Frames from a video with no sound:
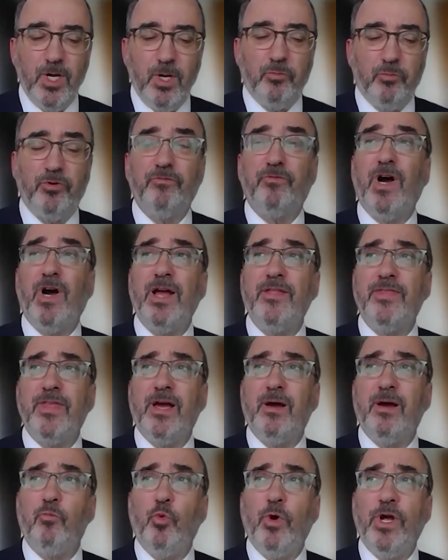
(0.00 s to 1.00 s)
provide
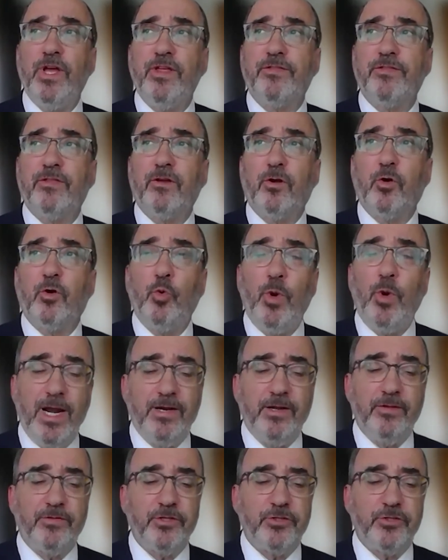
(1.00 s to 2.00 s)
them with
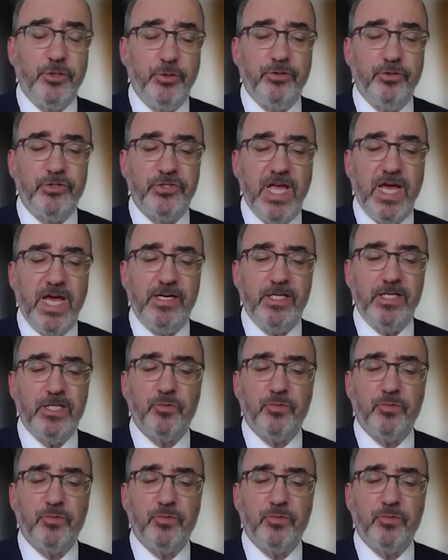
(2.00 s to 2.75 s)
credit, the tutors that is,